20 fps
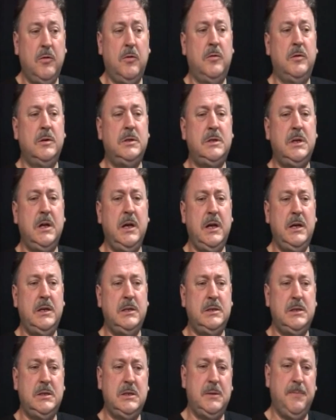course,
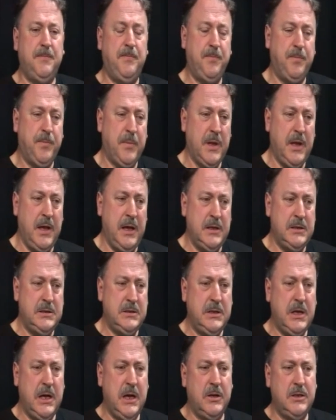as
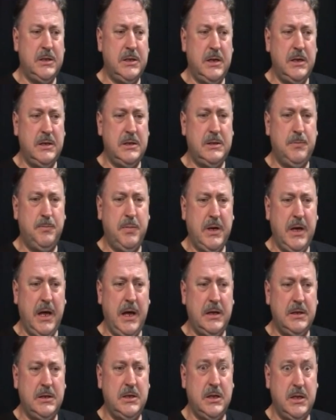councillors
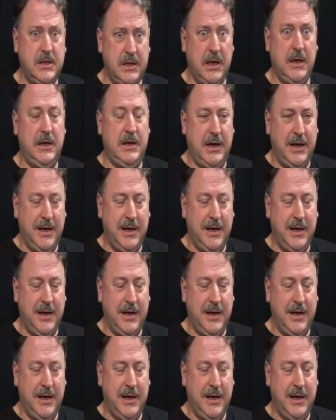began to think,